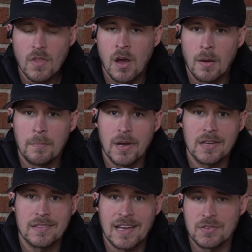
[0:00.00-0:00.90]

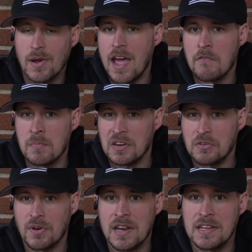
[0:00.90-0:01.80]
But that's why I haven't been
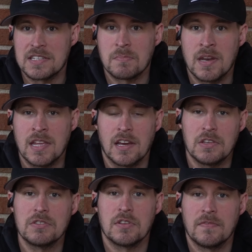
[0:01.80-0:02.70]
creating as many
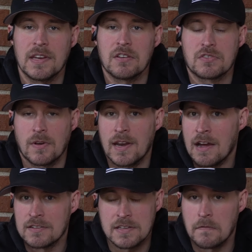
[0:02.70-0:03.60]
YouTube videos right
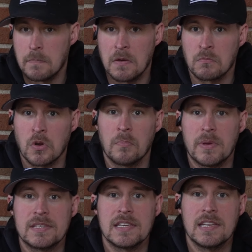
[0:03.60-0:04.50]
now, is I've been real
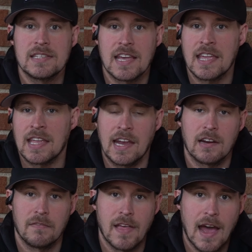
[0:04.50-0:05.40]
busy taking
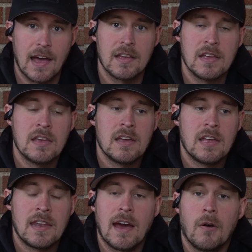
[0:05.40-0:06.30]
care of that.
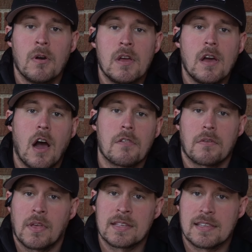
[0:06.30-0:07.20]
Now,
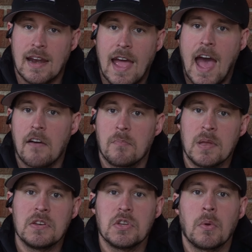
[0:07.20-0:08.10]
other things that I have
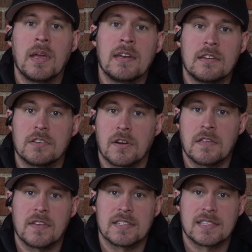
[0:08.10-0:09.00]
been doing
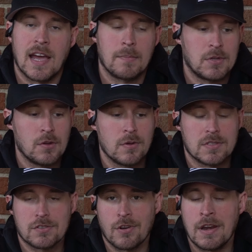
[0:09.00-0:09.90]
during this time too
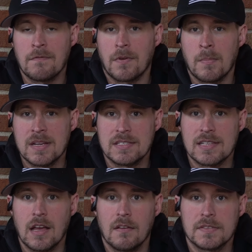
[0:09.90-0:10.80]
is training for
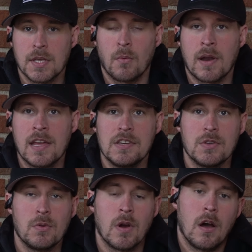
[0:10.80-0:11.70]
myself. So when I
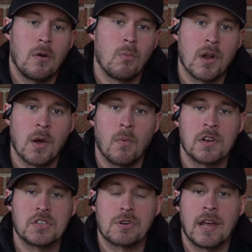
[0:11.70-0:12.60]
do a
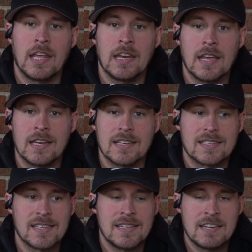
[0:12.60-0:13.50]
one-on-one training, it
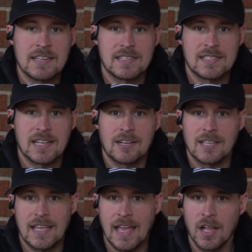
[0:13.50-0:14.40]
doesn't
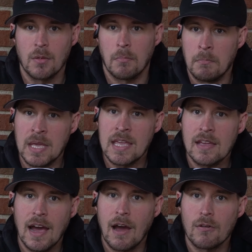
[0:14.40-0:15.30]
necessarily help
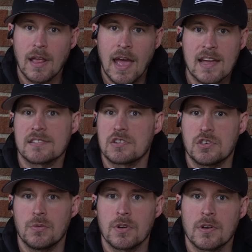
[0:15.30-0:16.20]
me out as a
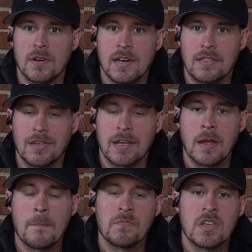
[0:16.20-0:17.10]
shooter or
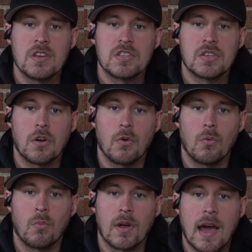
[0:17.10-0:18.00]
anything. So
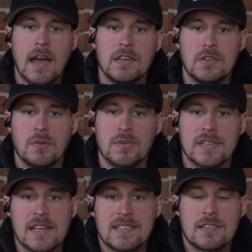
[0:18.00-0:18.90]
what I do
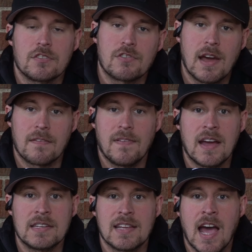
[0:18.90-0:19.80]
is I still try to
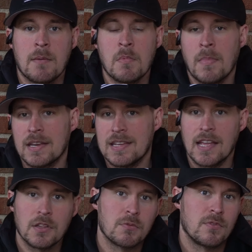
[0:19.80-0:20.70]
find time in my
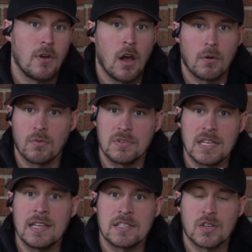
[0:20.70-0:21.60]
daily
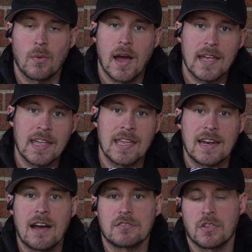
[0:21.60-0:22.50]
routine so I can
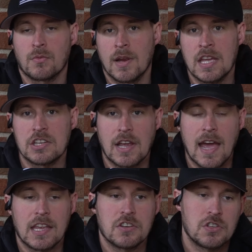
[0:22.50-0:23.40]
get out to the range,
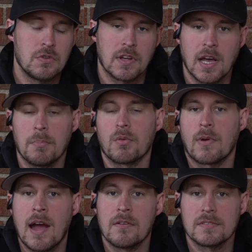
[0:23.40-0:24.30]
I can shoot a couple
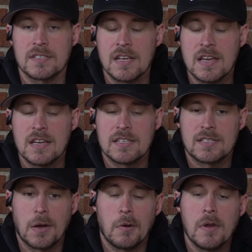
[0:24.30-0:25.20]
rounds.
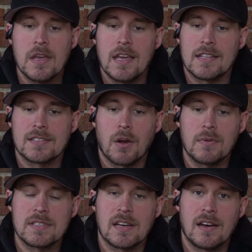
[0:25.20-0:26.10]
So it's
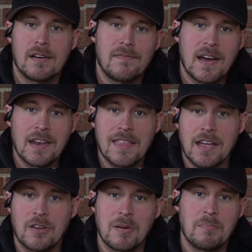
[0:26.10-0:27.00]
always finding
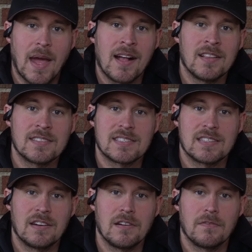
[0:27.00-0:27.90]
that good balance
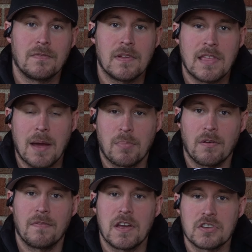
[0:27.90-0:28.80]
of that
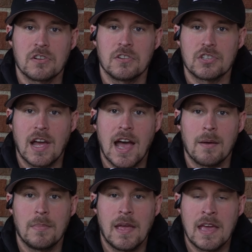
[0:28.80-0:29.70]
professional
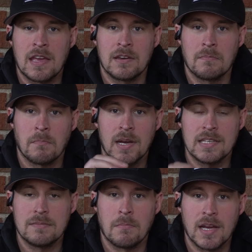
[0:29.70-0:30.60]
job and my
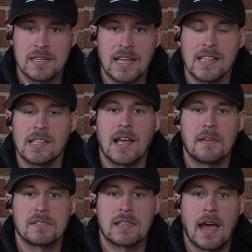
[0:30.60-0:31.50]
daily
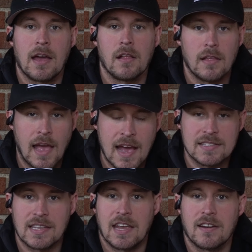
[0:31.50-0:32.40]
lifestyle
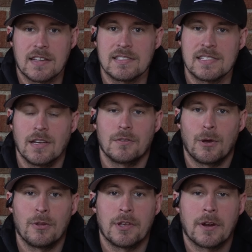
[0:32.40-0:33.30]
as a carry concealed
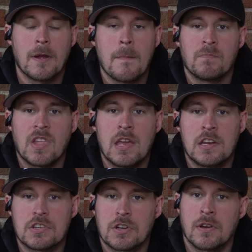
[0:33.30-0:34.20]
holder,
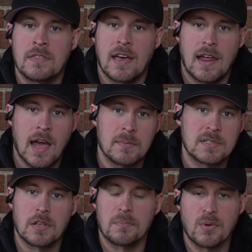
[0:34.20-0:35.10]
and ensuring that I'm
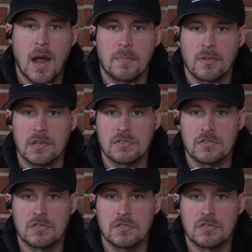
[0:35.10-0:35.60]
still properly